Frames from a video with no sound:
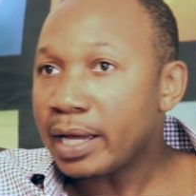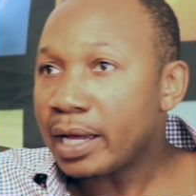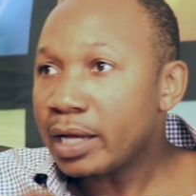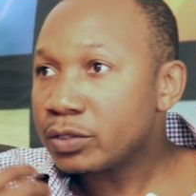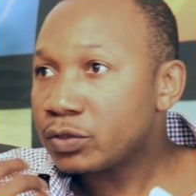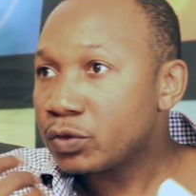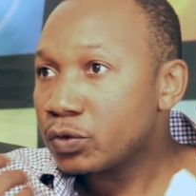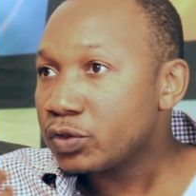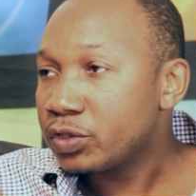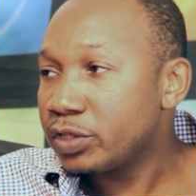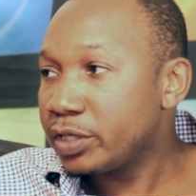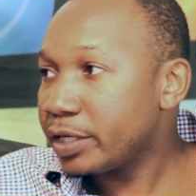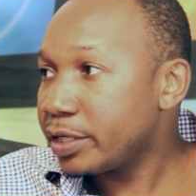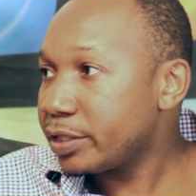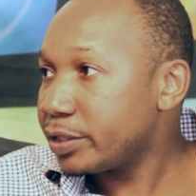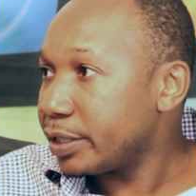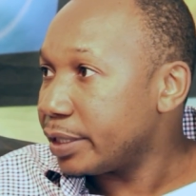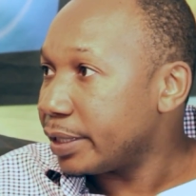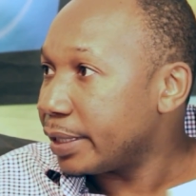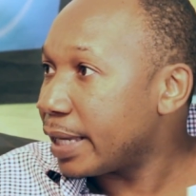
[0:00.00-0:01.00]

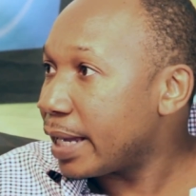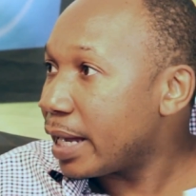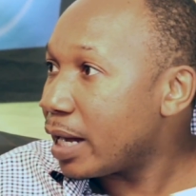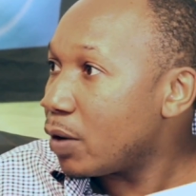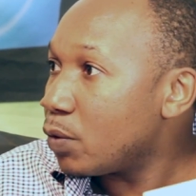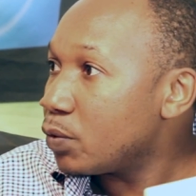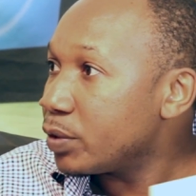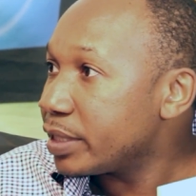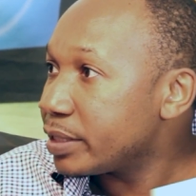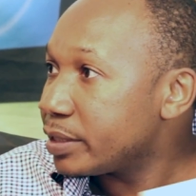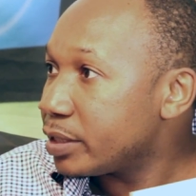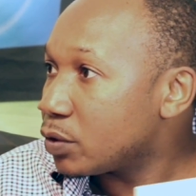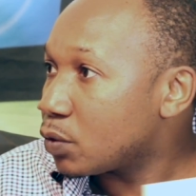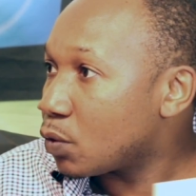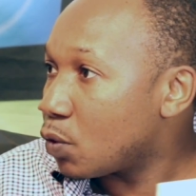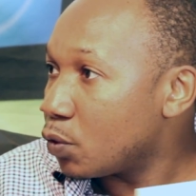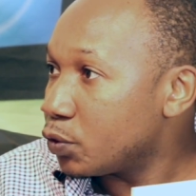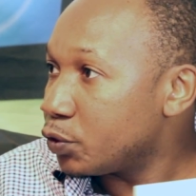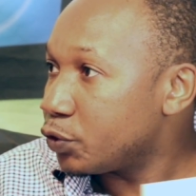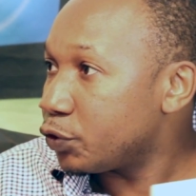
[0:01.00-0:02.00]
association, how does it
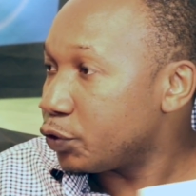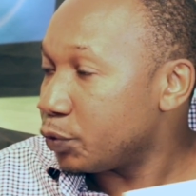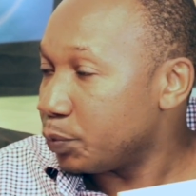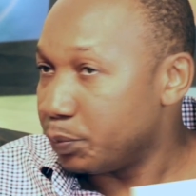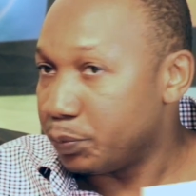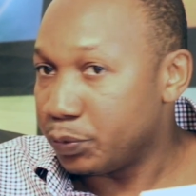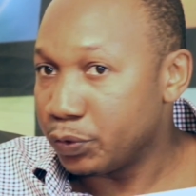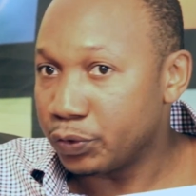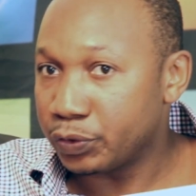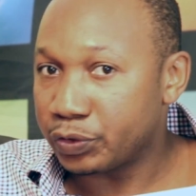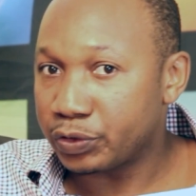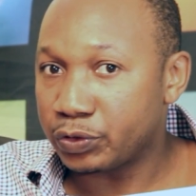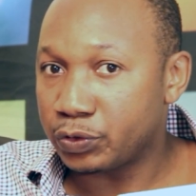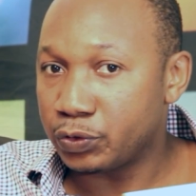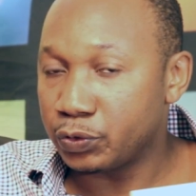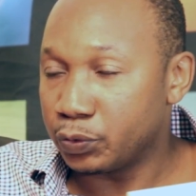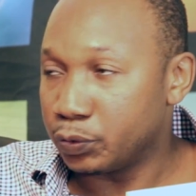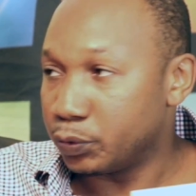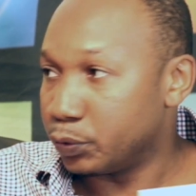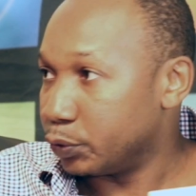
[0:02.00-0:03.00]
contribute
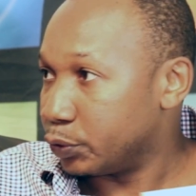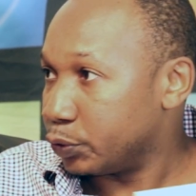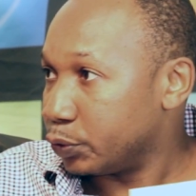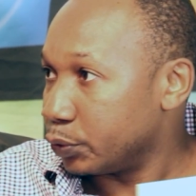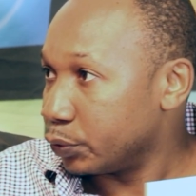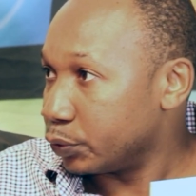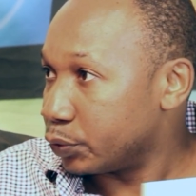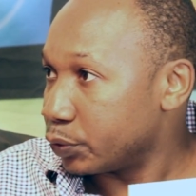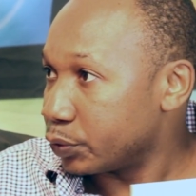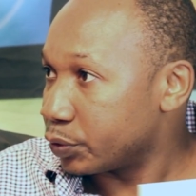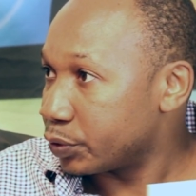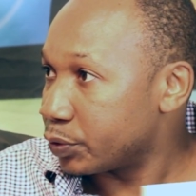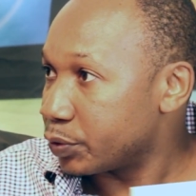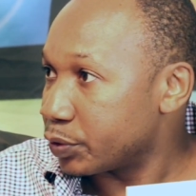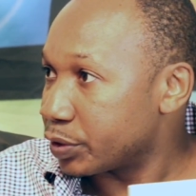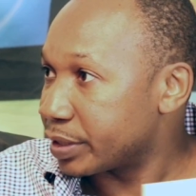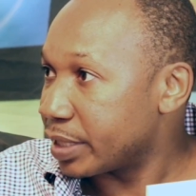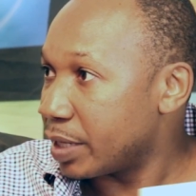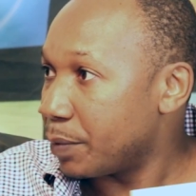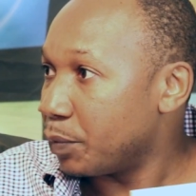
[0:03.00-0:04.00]
to
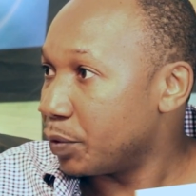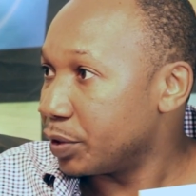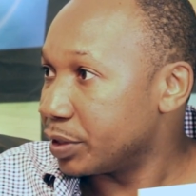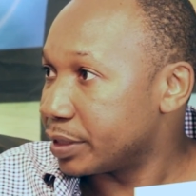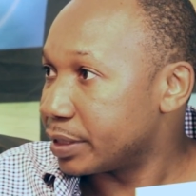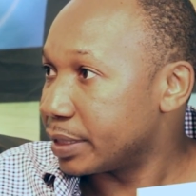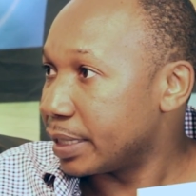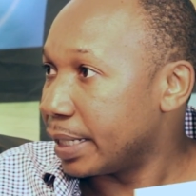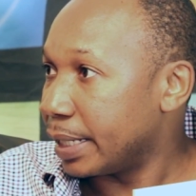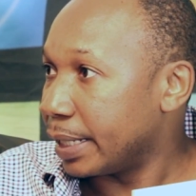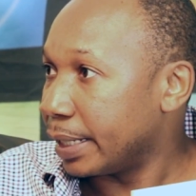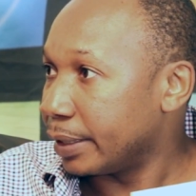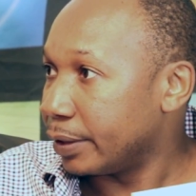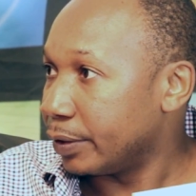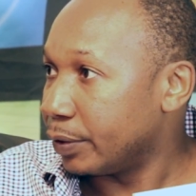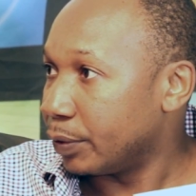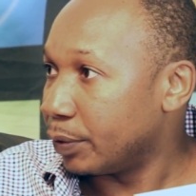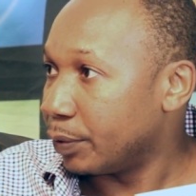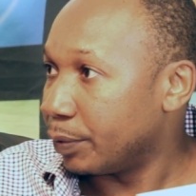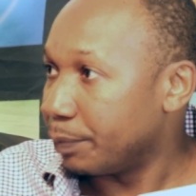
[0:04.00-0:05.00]
someone's
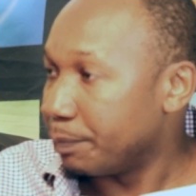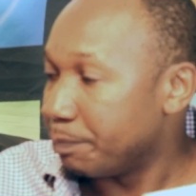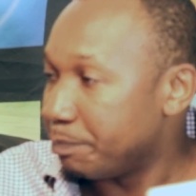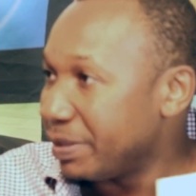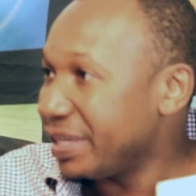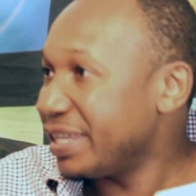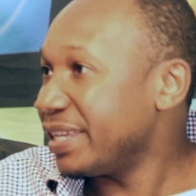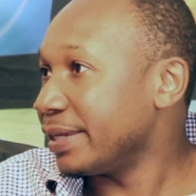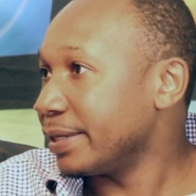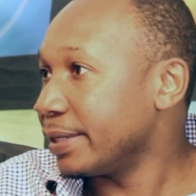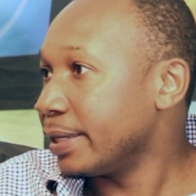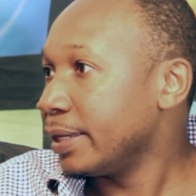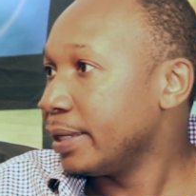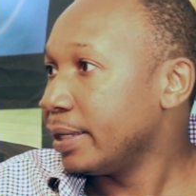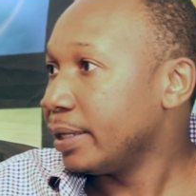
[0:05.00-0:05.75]
being?